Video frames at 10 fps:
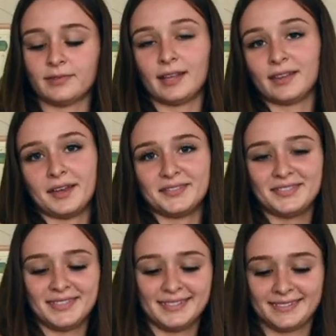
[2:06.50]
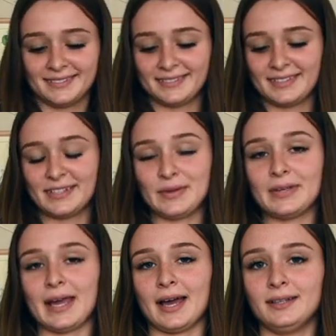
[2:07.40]
I love. So
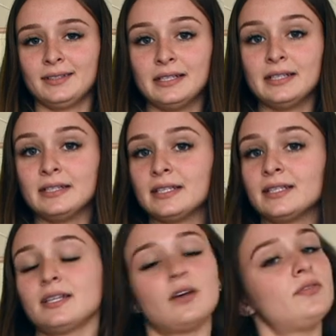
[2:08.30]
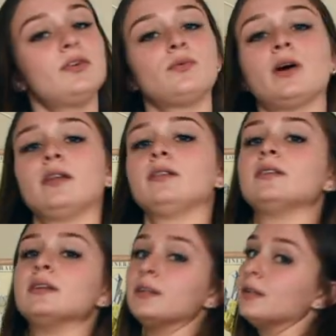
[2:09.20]
yeah, this is outfit one.
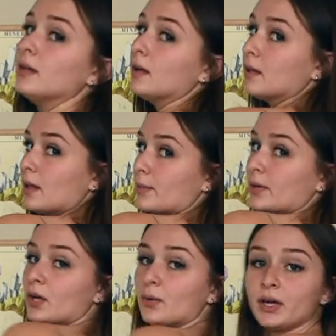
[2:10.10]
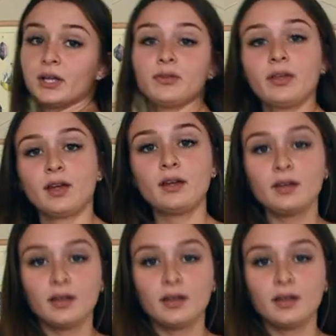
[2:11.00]
Let me know what you think.